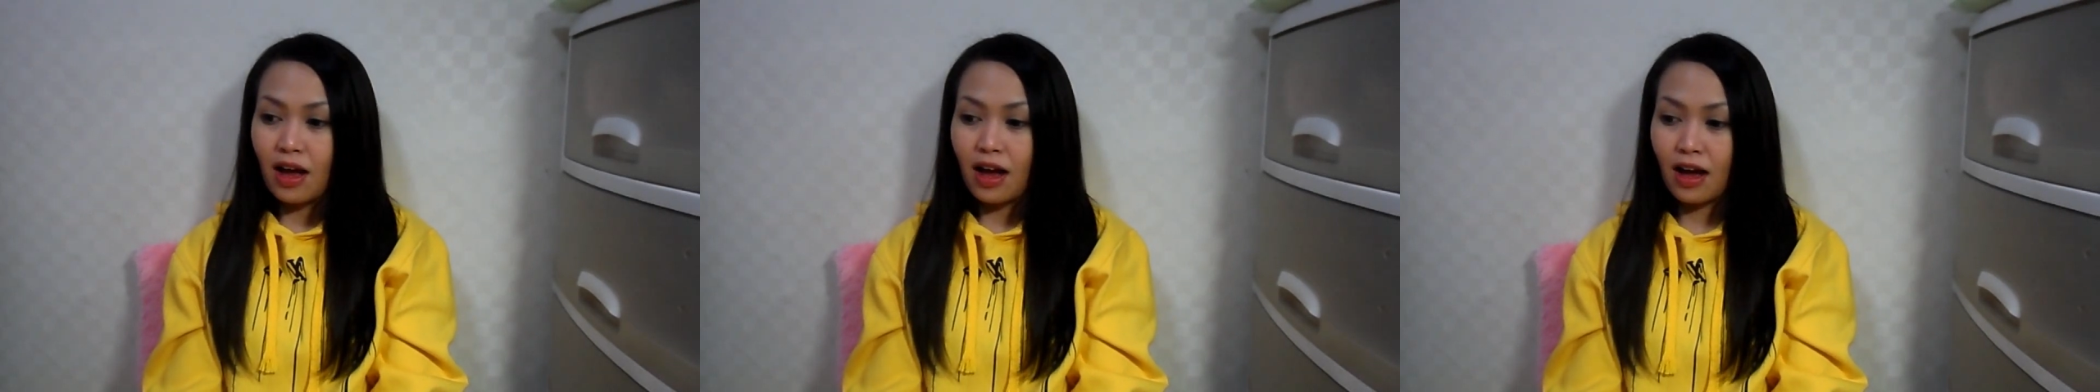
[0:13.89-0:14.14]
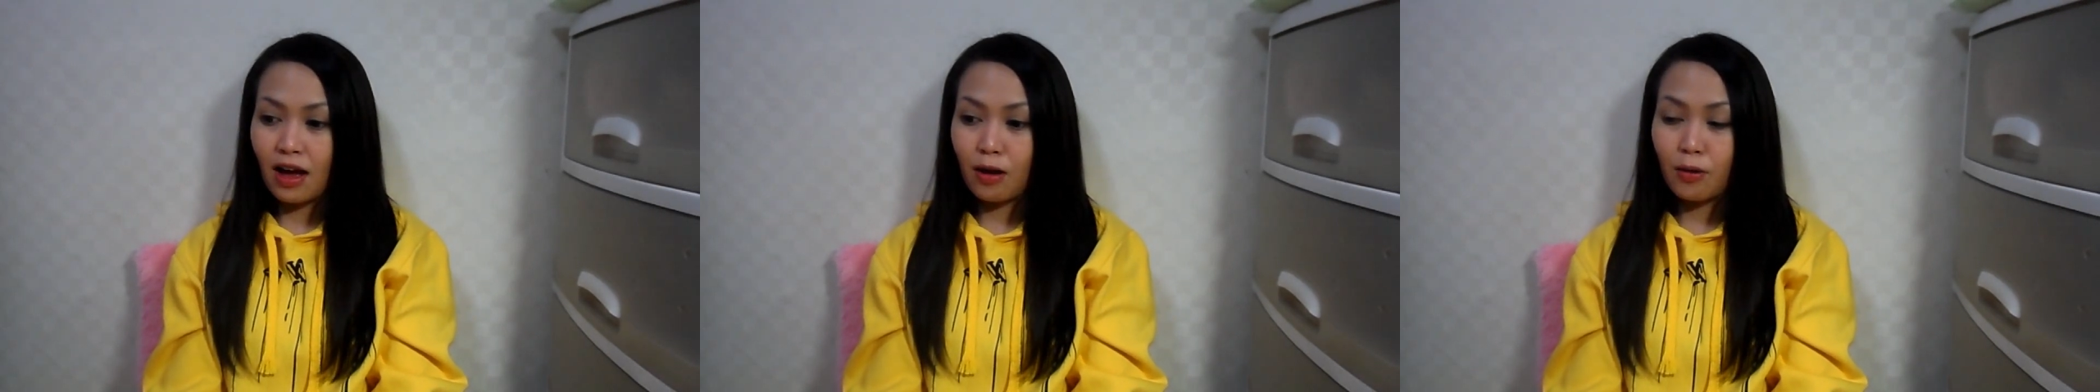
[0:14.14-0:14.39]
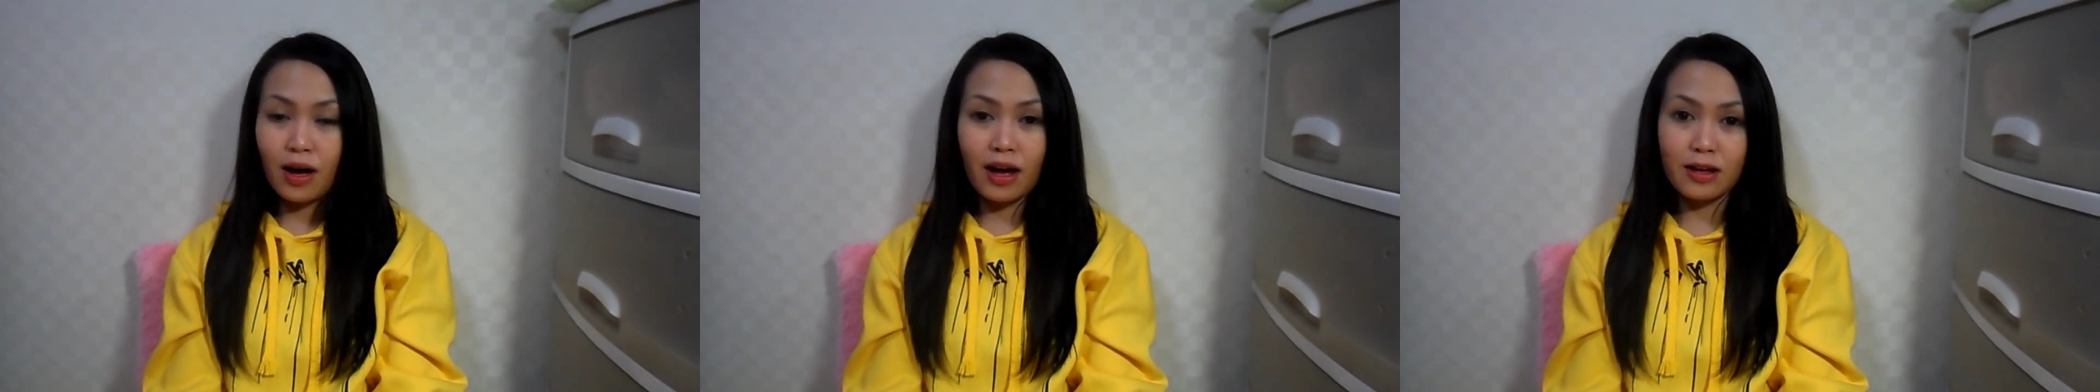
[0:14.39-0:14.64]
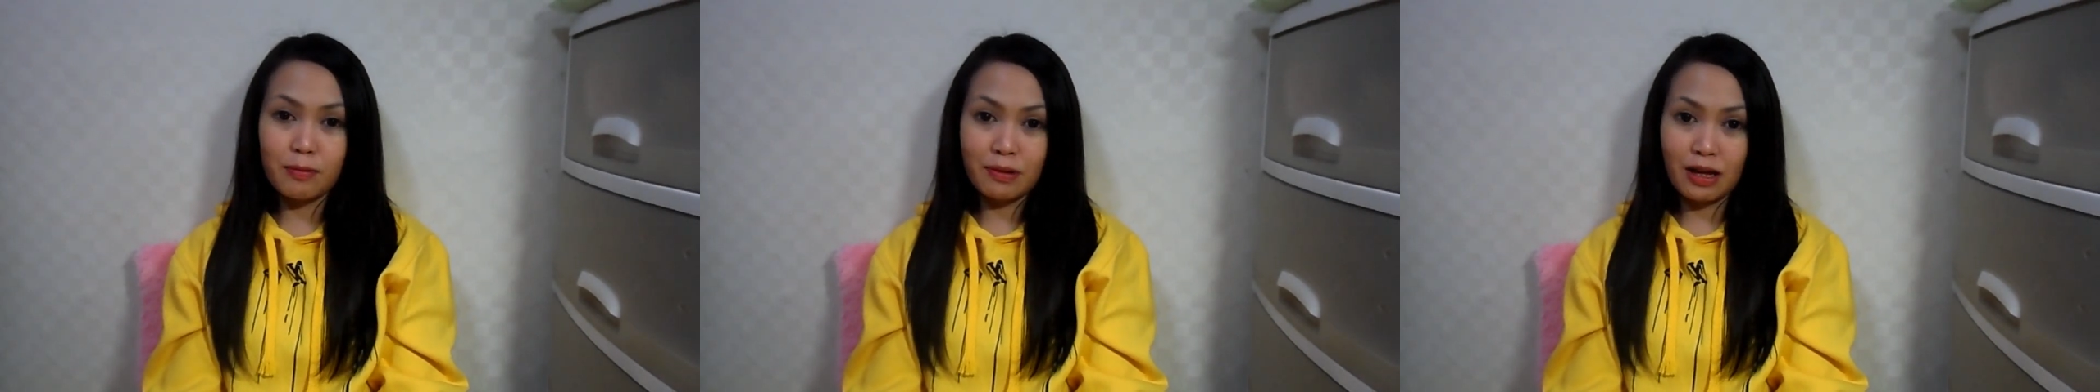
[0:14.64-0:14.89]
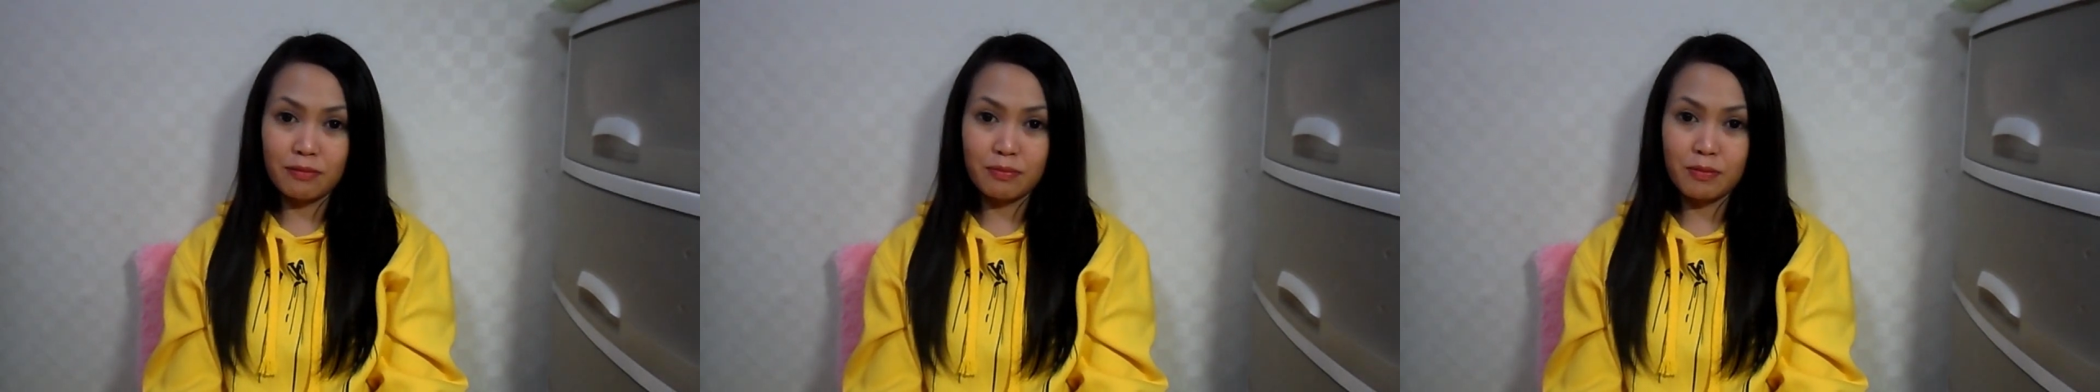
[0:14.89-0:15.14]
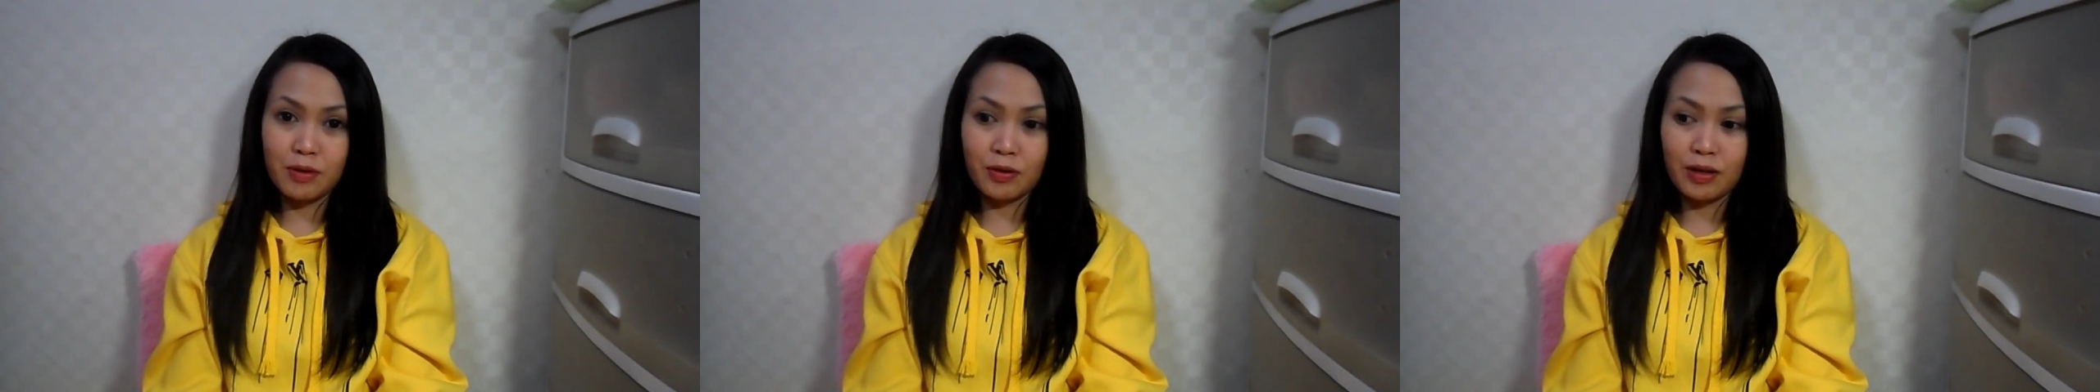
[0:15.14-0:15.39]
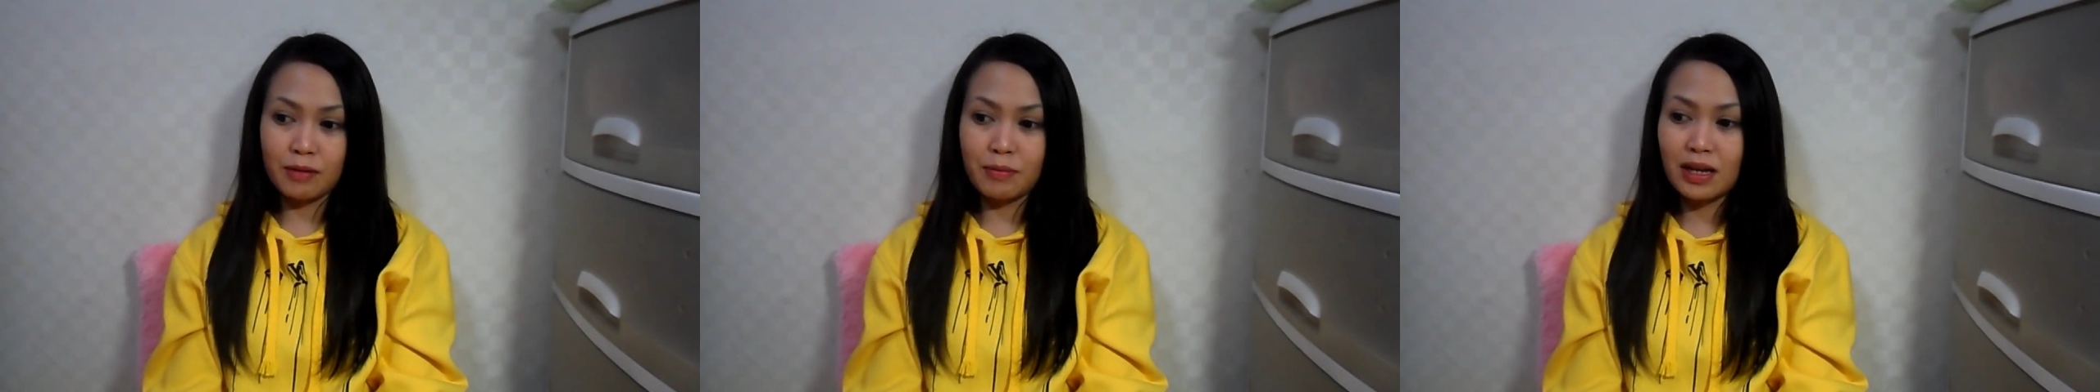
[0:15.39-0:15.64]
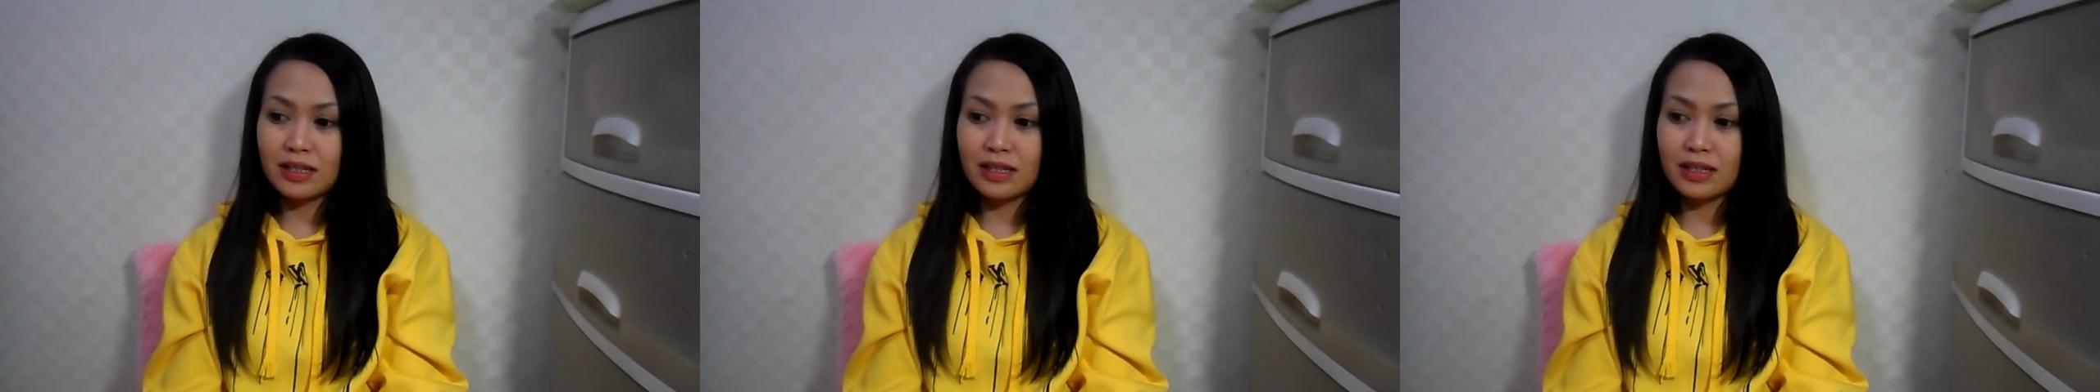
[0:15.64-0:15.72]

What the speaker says: how I apply BB cream.